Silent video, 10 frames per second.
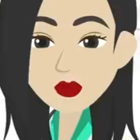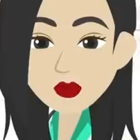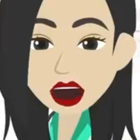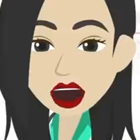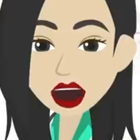
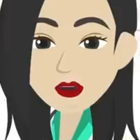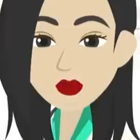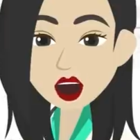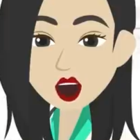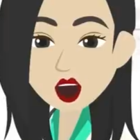Grab a
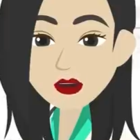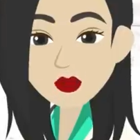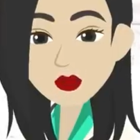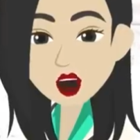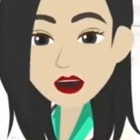chair
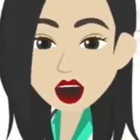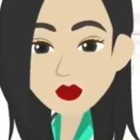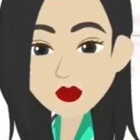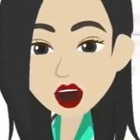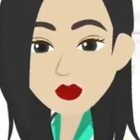and let's
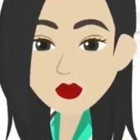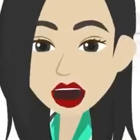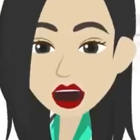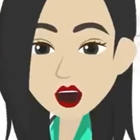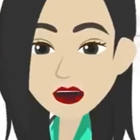get
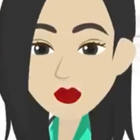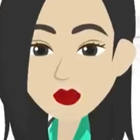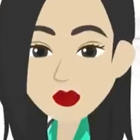started.